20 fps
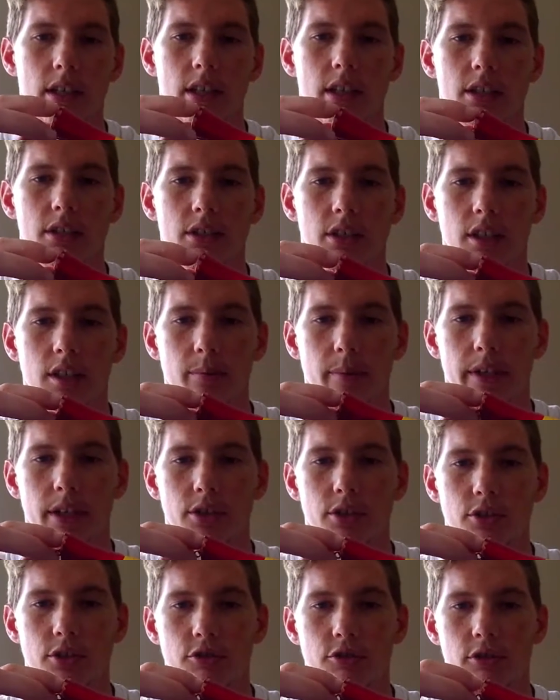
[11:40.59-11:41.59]
So it's better to
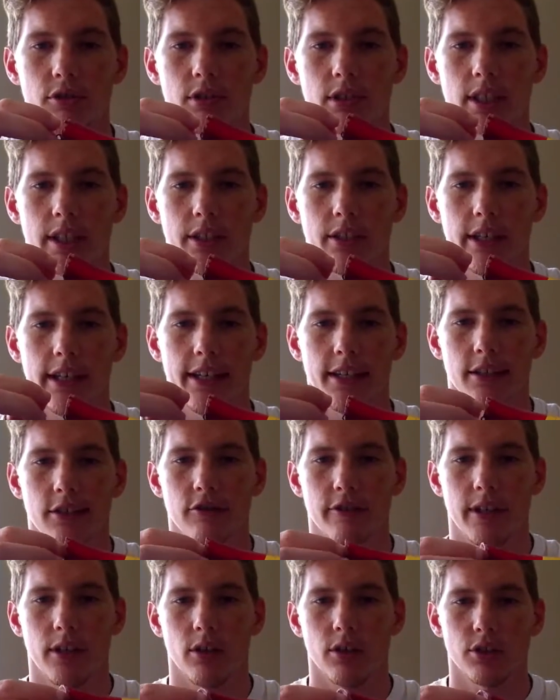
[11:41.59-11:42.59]
tie your leader straight
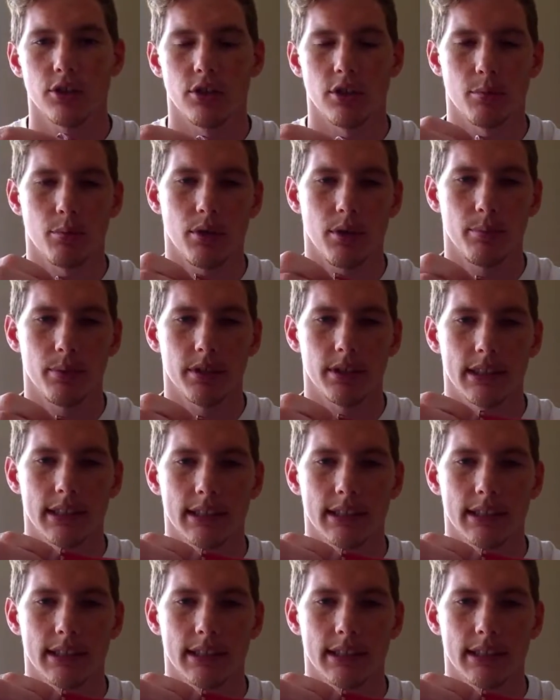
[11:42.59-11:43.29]
onto the popper.